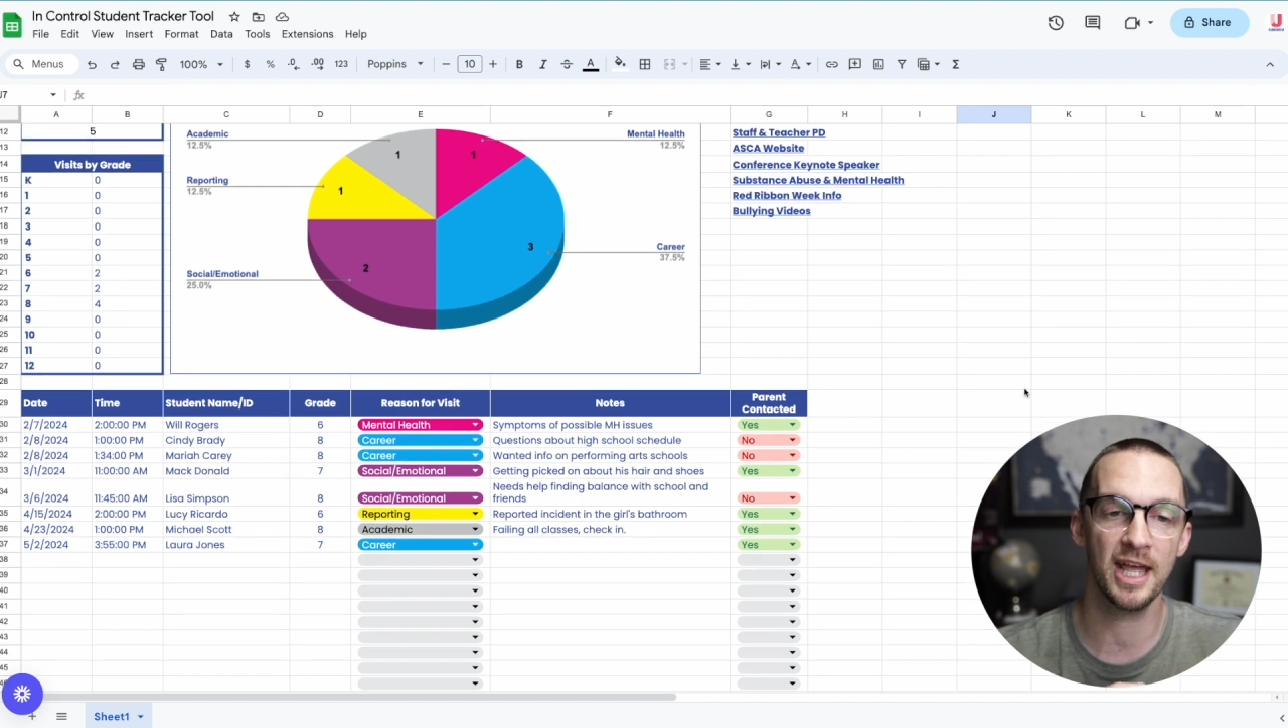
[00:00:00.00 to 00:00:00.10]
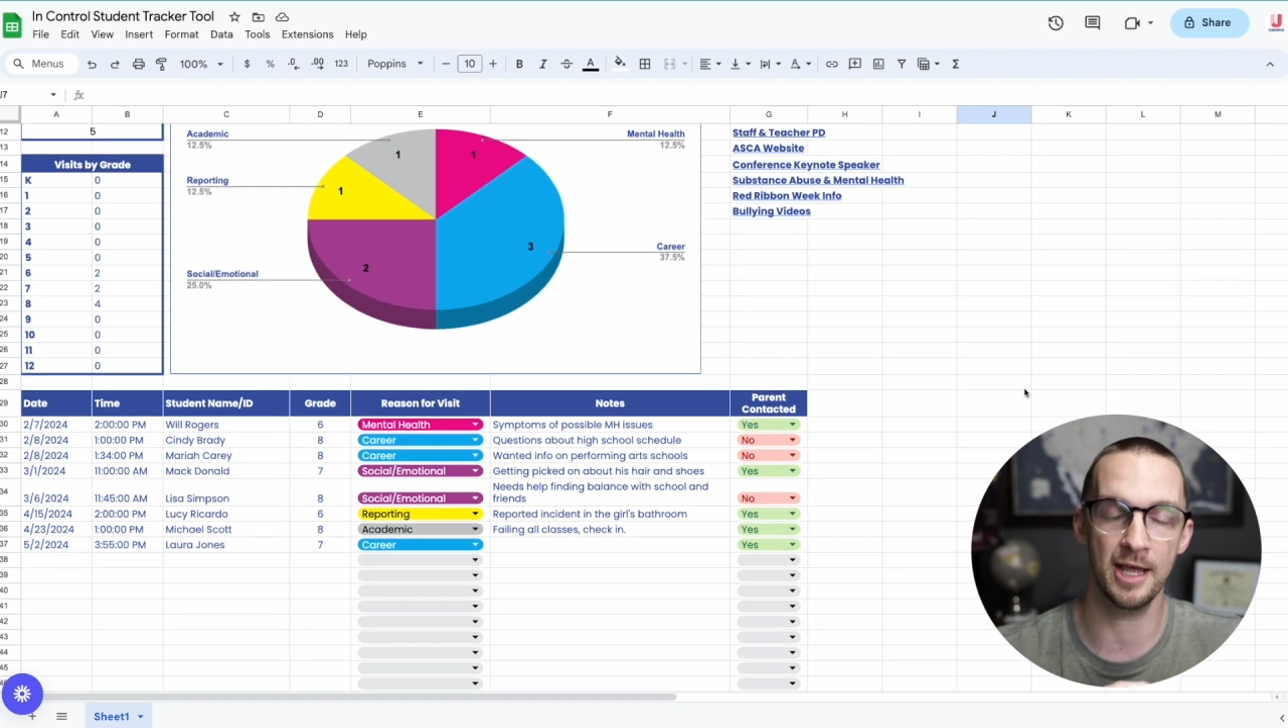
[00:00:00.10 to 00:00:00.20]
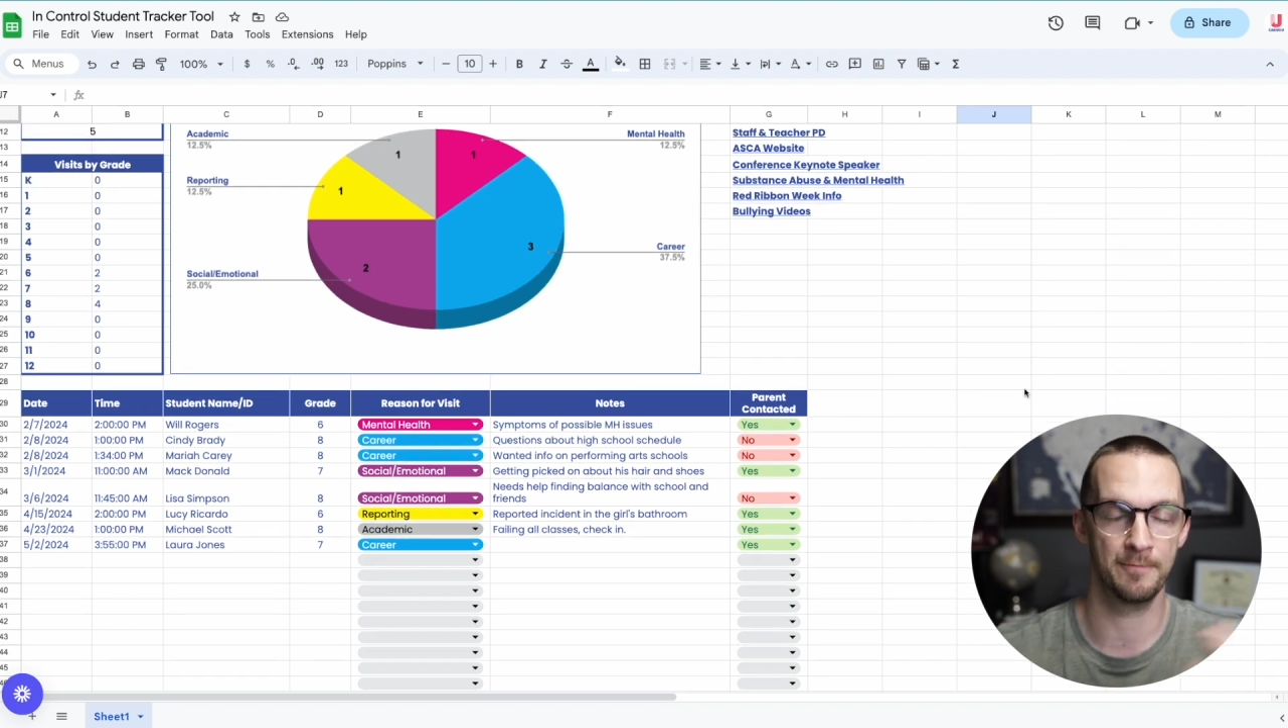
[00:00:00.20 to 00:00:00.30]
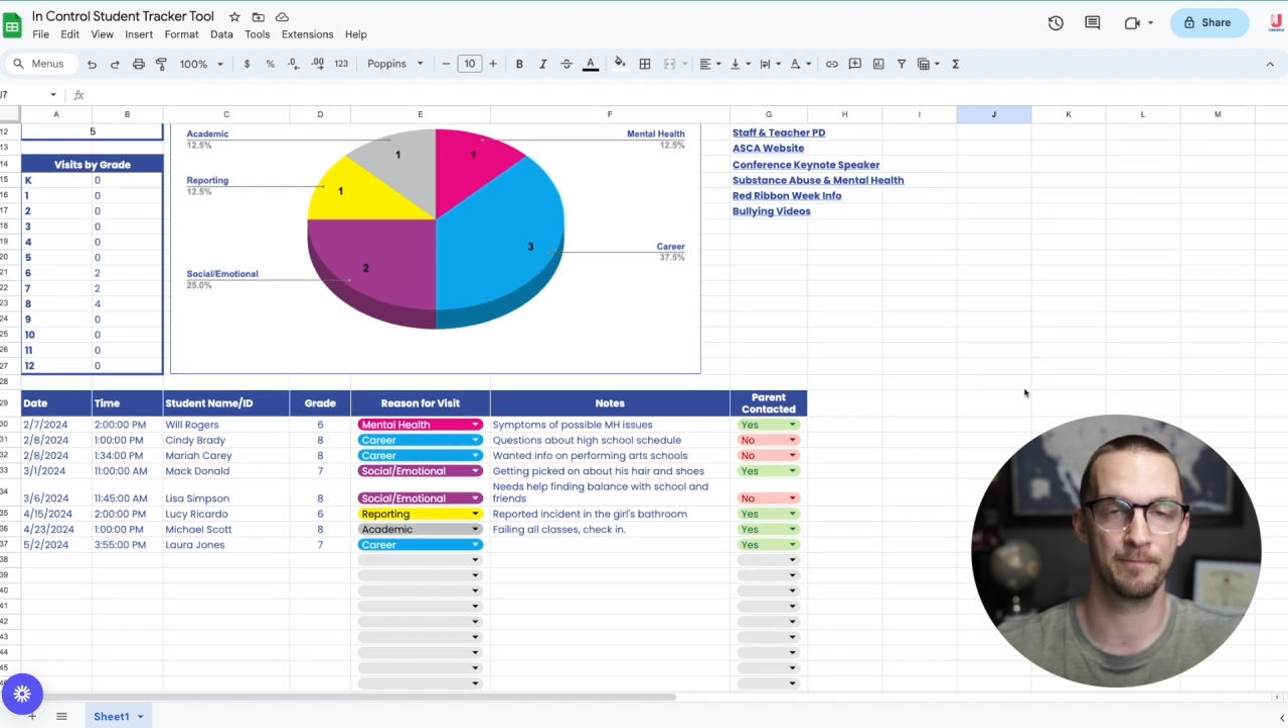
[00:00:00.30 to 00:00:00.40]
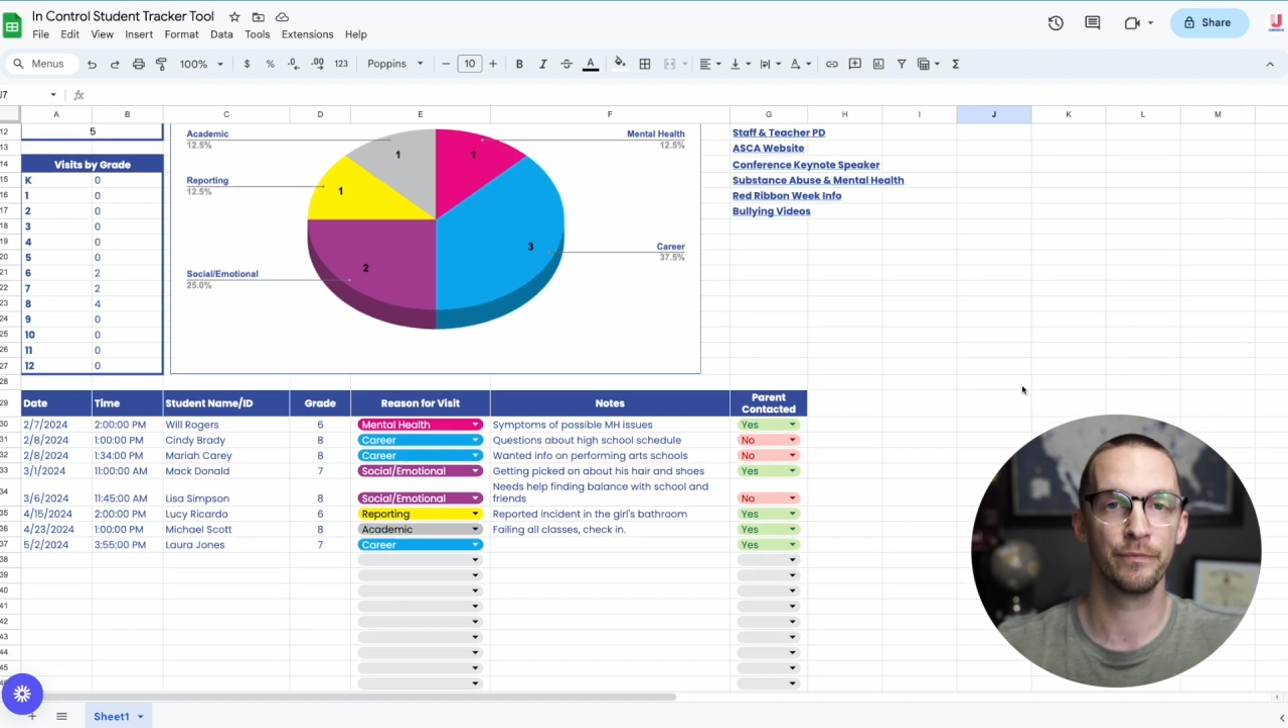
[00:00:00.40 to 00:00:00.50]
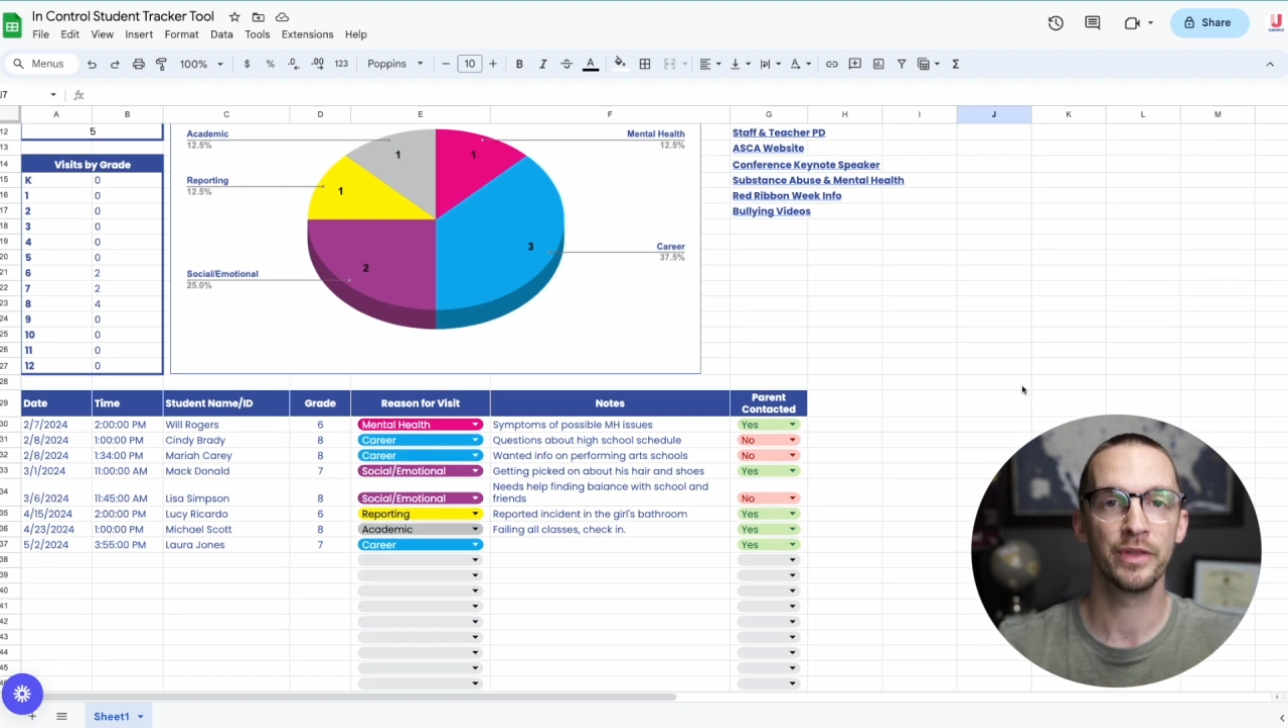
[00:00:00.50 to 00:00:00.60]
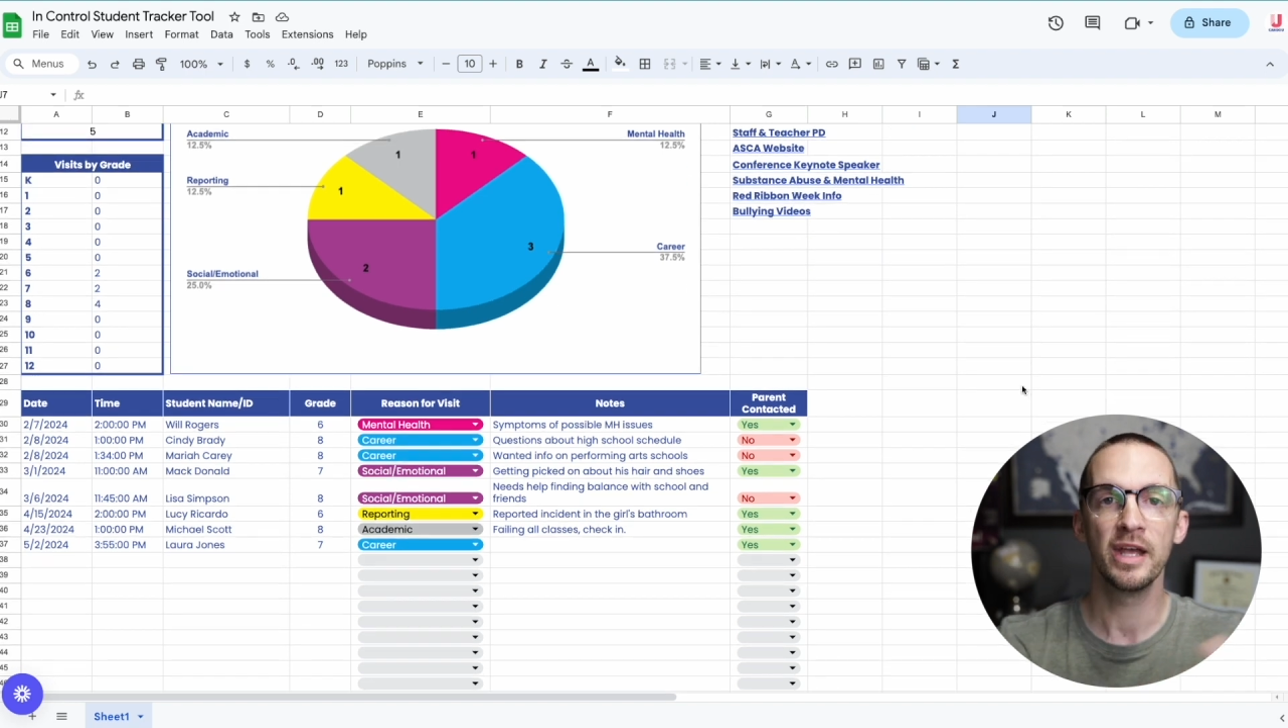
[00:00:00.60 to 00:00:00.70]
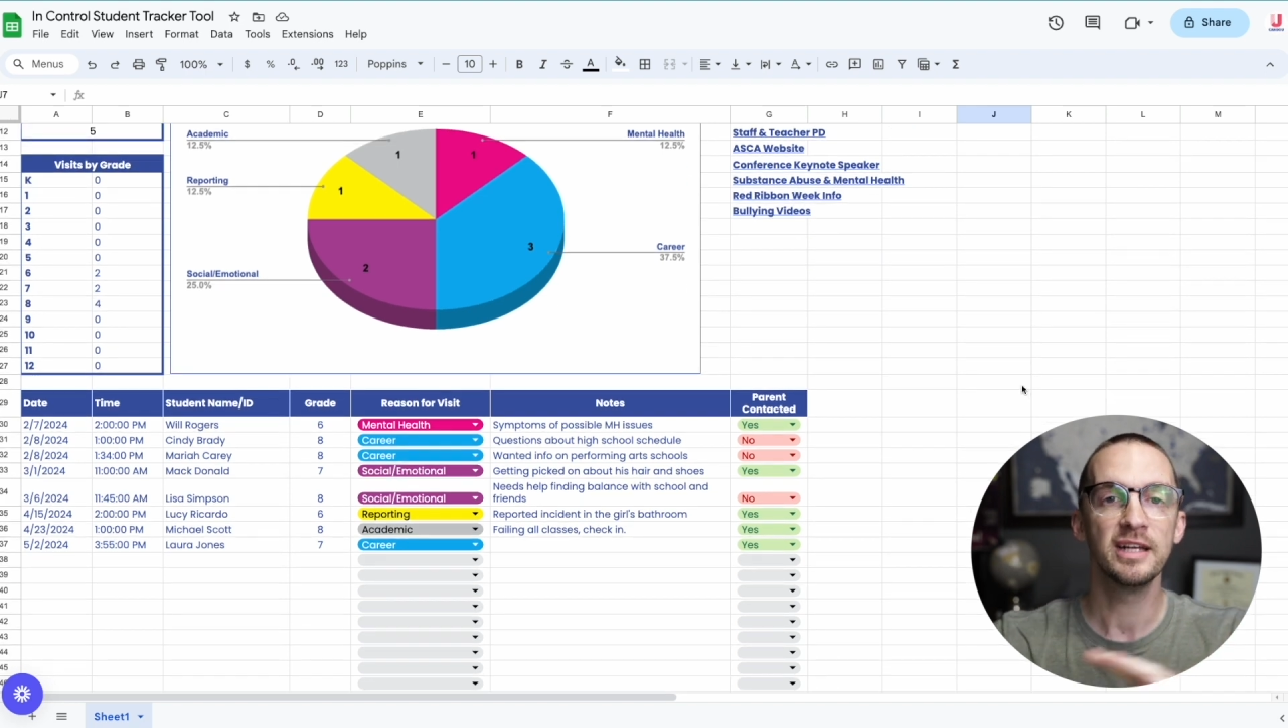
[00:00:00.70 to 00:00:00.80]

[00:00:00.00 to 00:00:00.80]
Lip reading: But again,